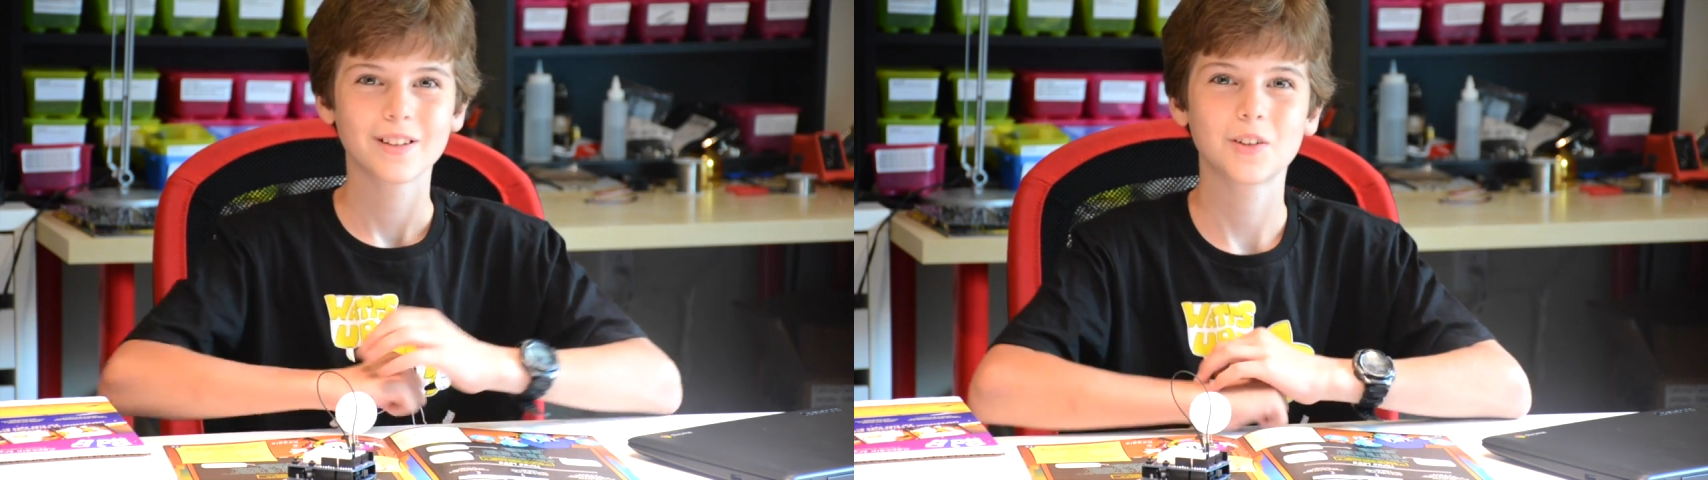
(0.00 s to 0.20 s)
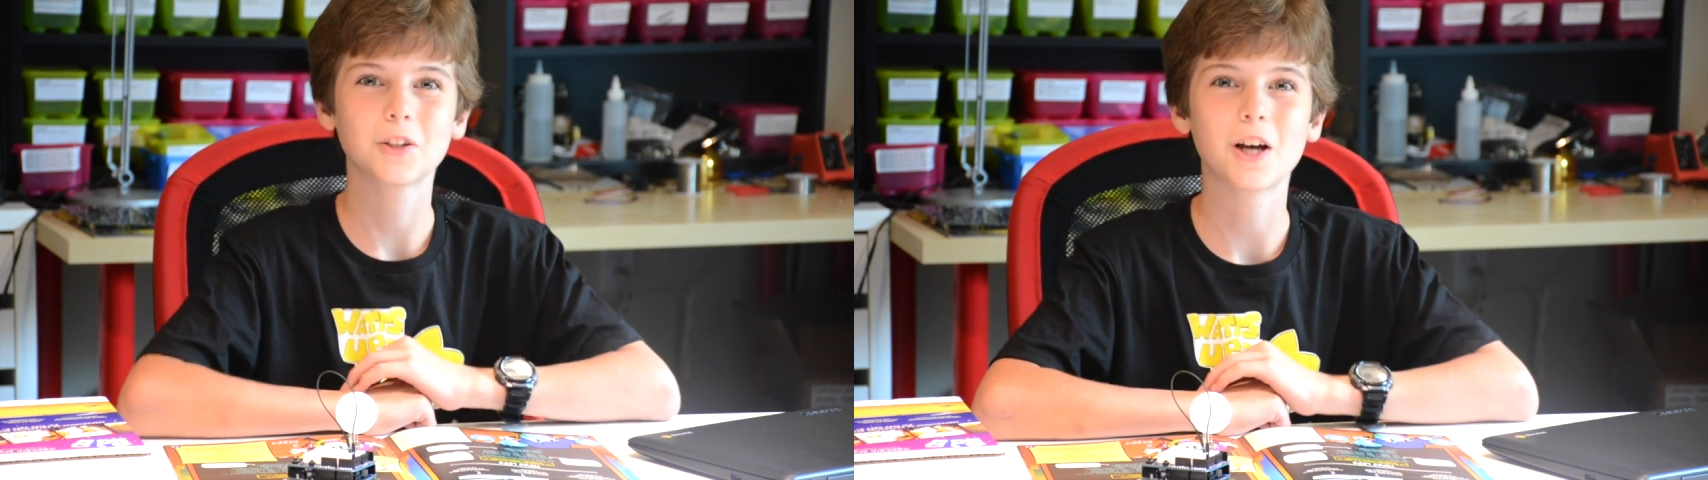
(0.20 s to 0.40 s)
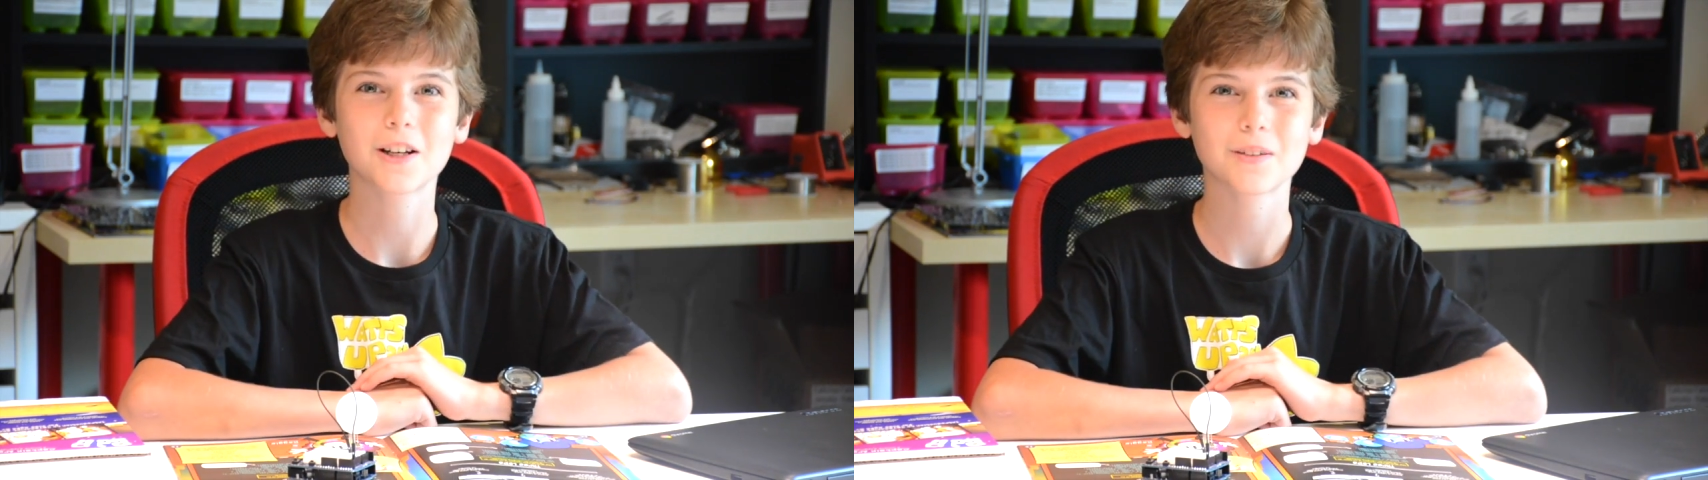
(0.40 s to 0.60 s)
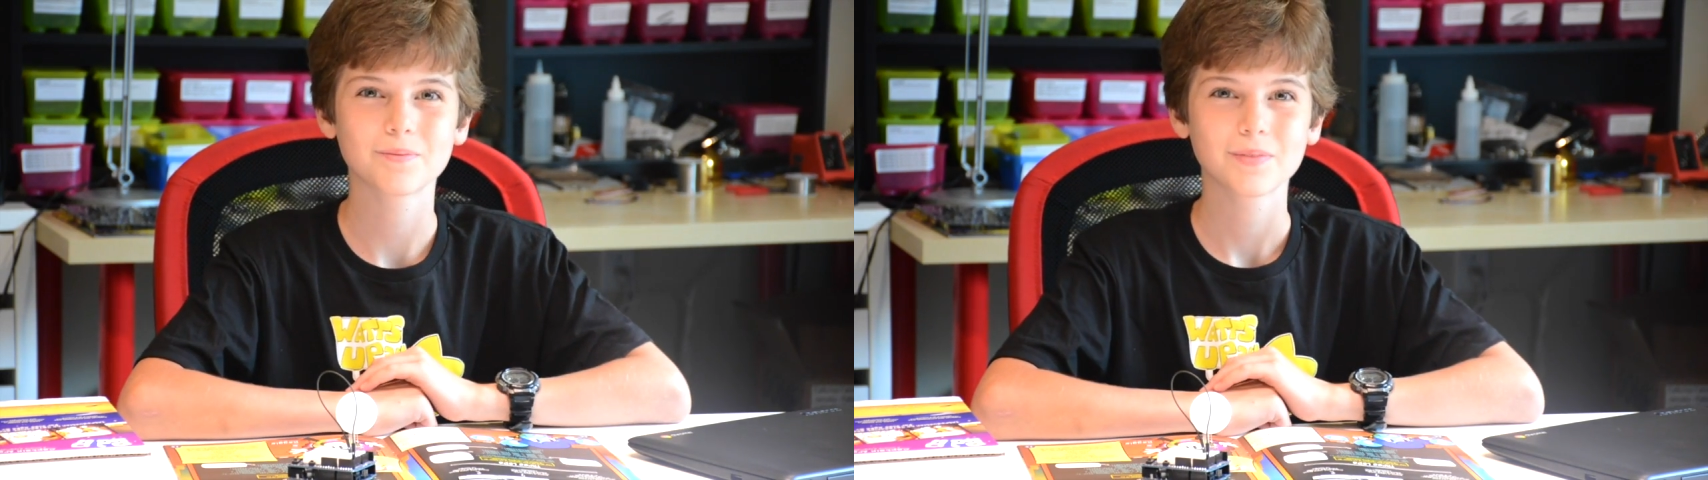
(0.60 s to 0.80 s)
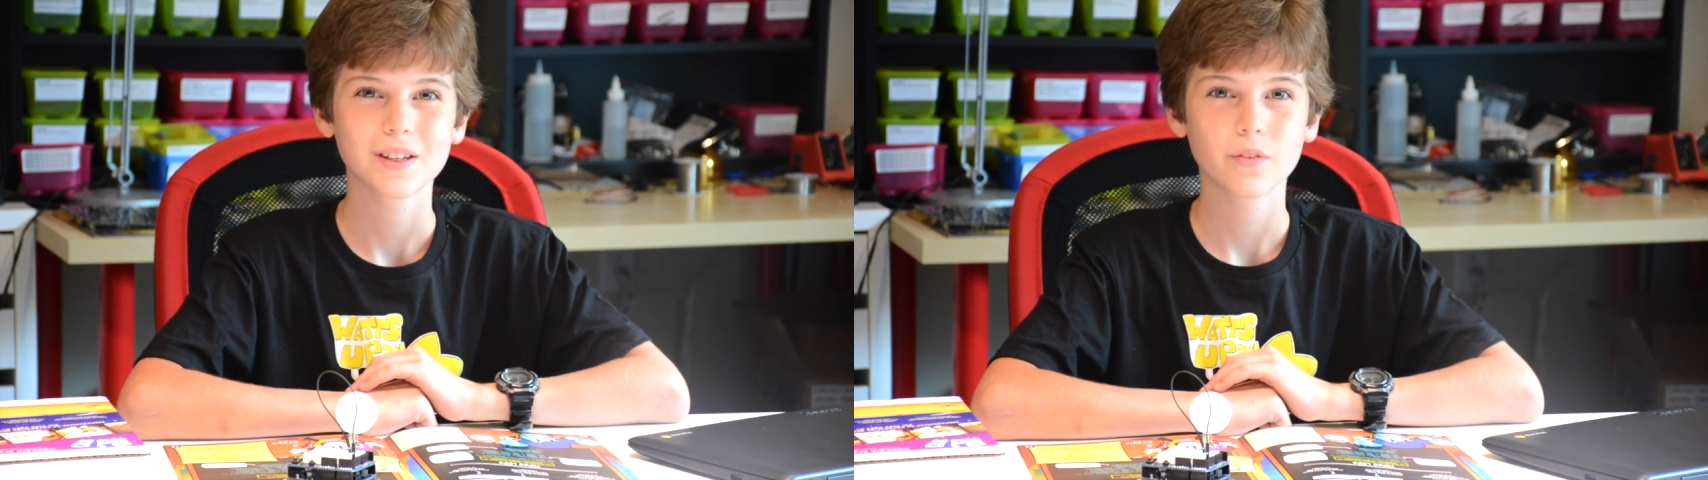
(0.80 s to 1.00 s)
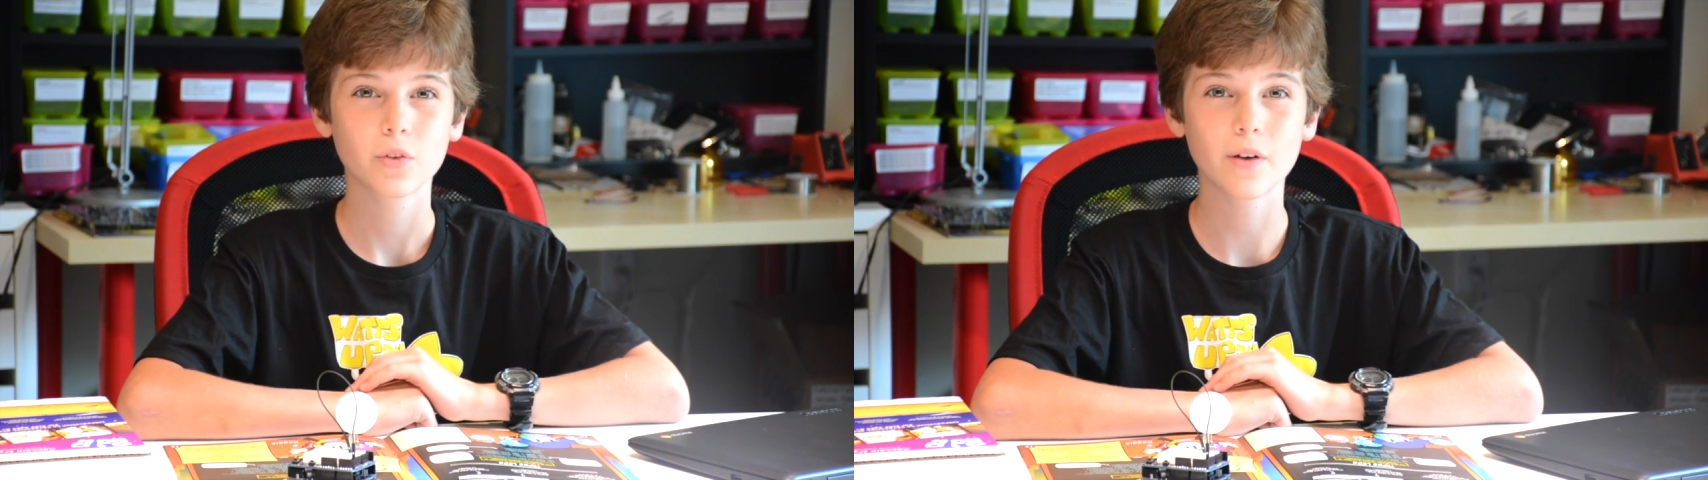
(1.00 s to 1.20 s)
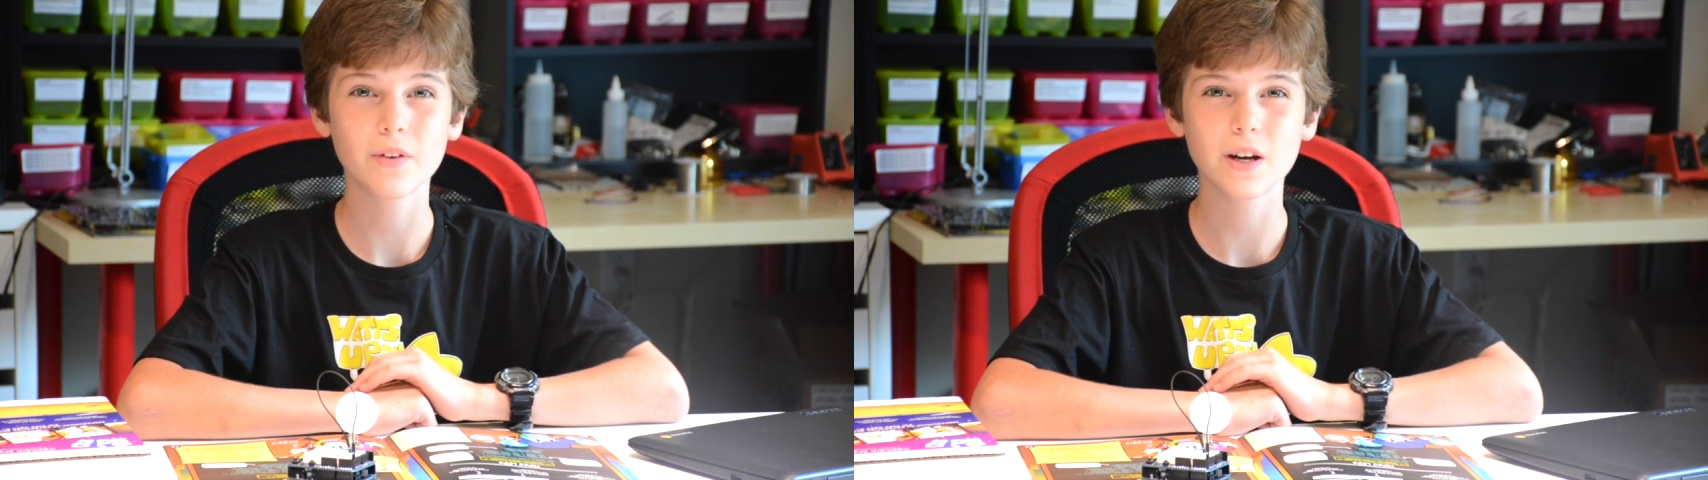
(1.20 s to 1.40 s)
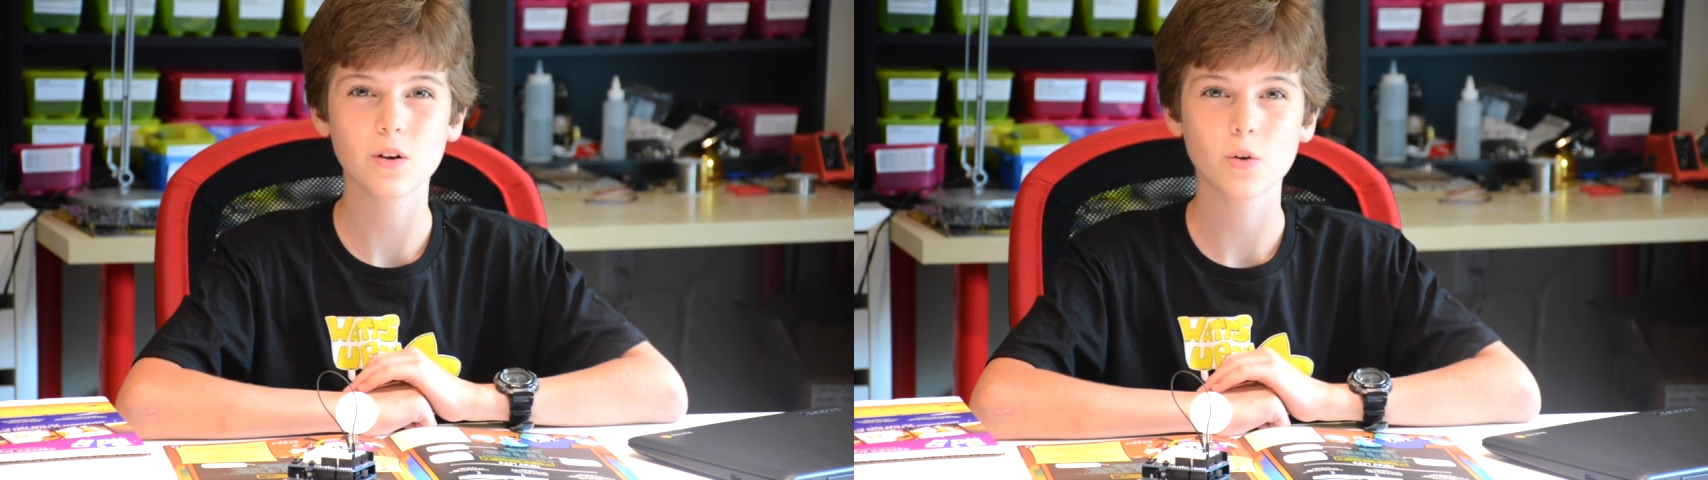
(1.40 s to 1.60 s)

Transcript: Good luck. If you have any